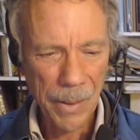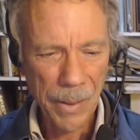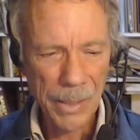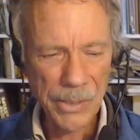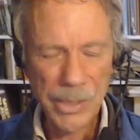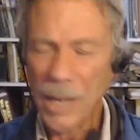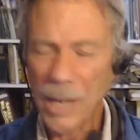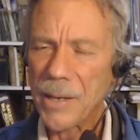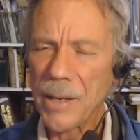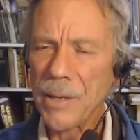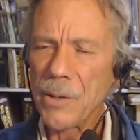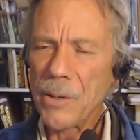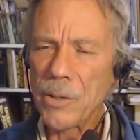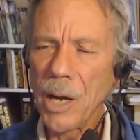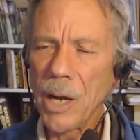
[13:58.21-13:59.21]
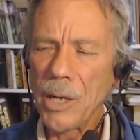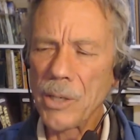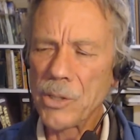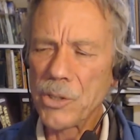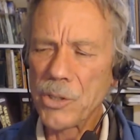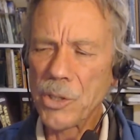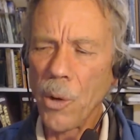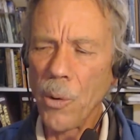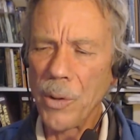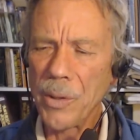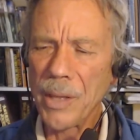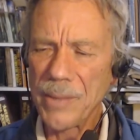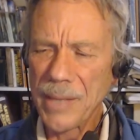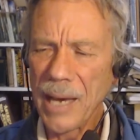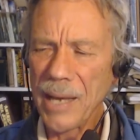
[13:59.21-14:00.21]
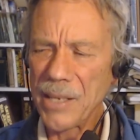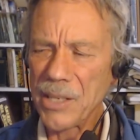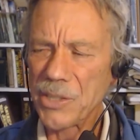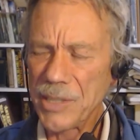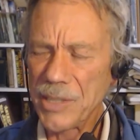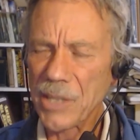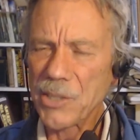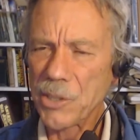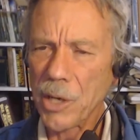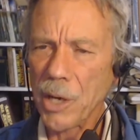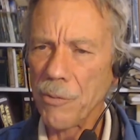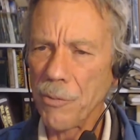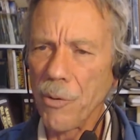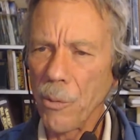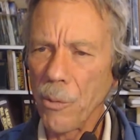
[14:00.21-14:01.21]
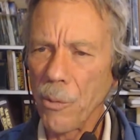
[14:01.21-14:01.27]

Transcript: It's not showing that is necessary for